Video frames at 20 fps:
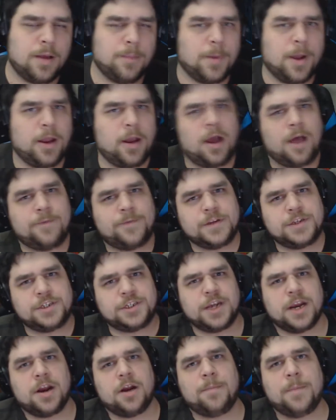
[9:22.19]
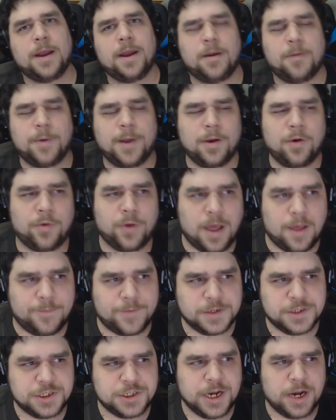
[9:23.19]
my office chair, my old
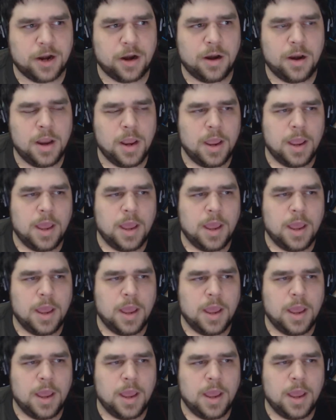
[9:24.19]
office chair,